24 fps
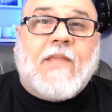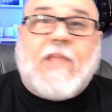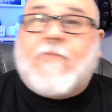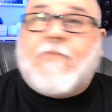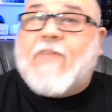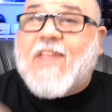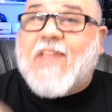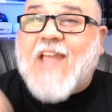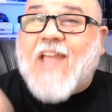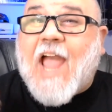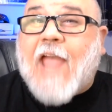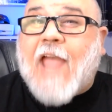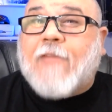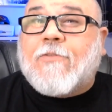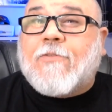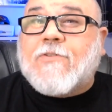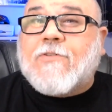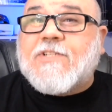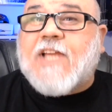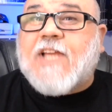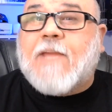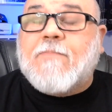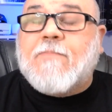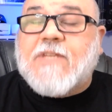giving
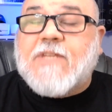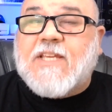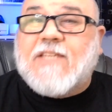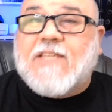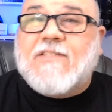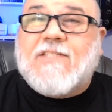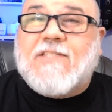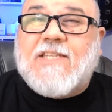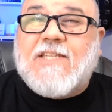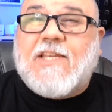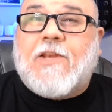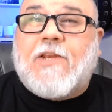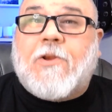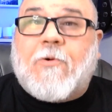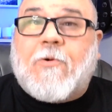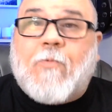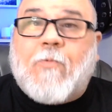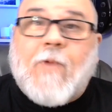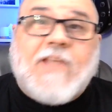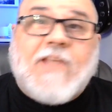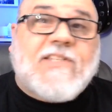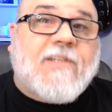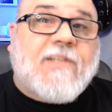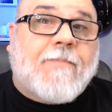Kyler time to continue to
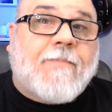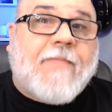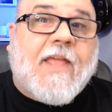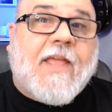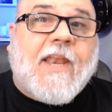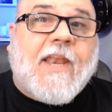rest up that